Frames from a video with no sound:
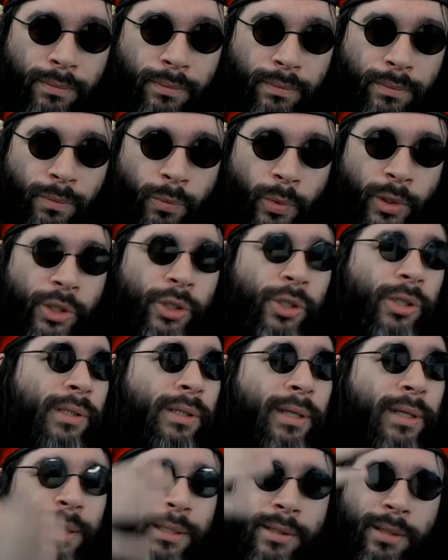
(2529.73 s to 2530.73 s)
Which just
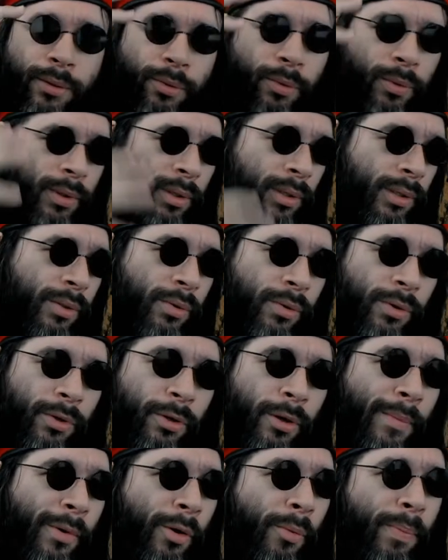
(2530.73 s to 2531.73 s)
listed all the sort of
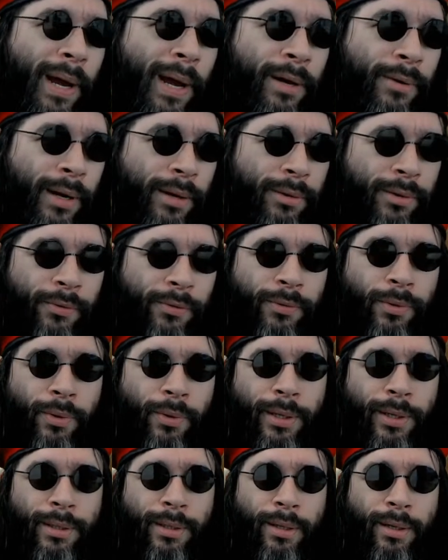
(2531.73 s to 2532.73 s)
criminal background of
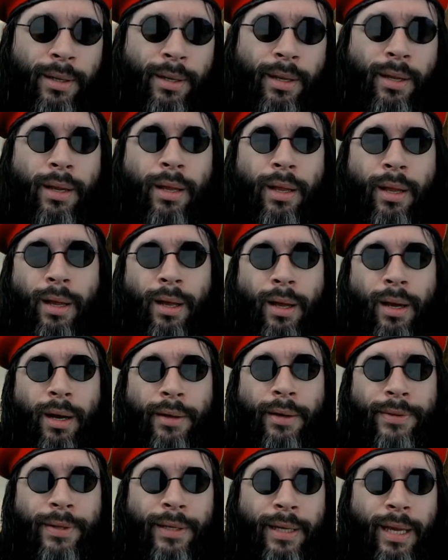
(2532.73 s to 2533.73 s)
Floyd. I
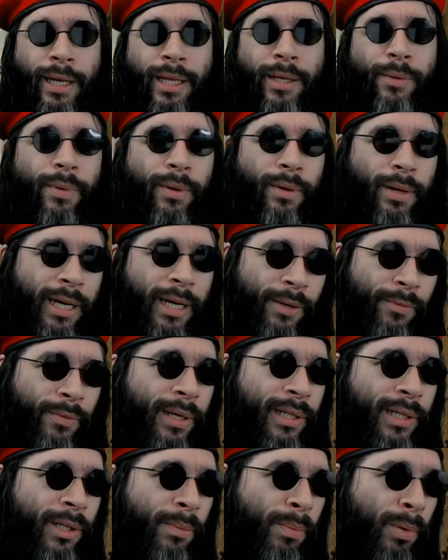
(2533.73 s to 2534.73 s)
think any
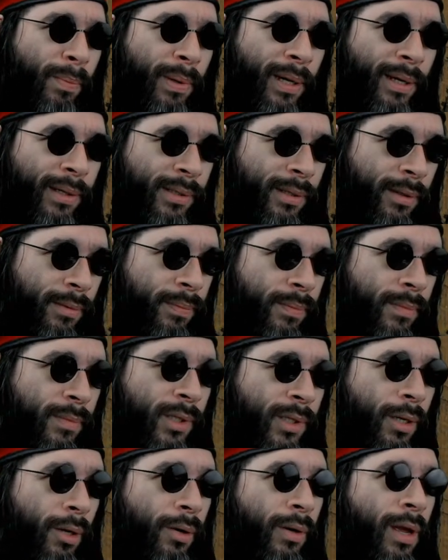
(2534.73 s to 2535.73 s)
reasonable person,
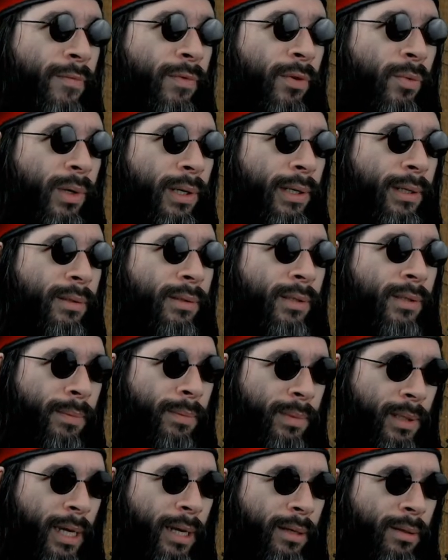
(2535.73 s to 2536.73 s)
so everyone except
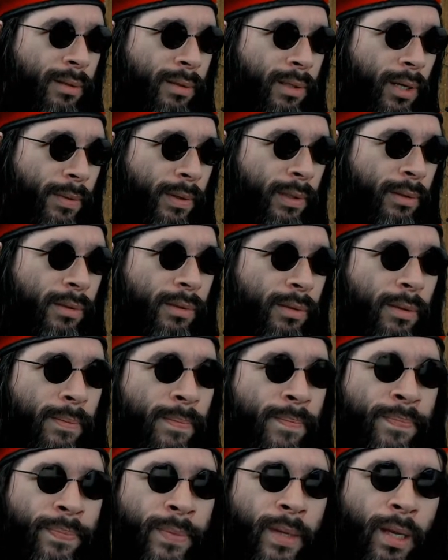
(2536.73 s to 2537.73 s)
Candace Owens,
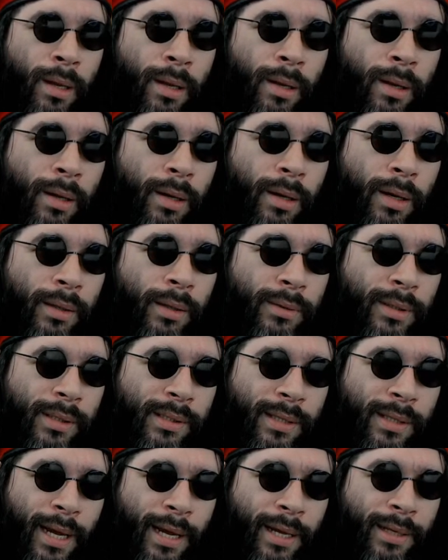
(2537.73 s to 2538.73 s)

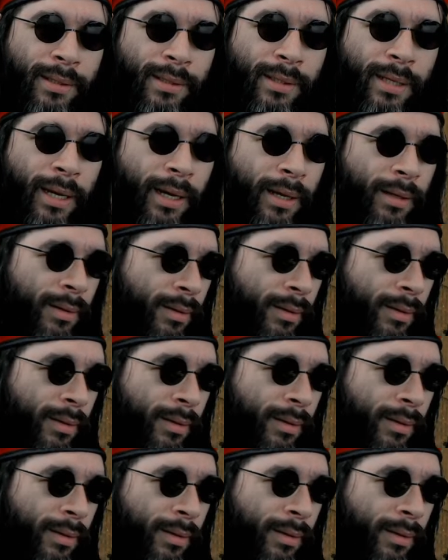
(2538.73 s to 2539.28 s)
understands that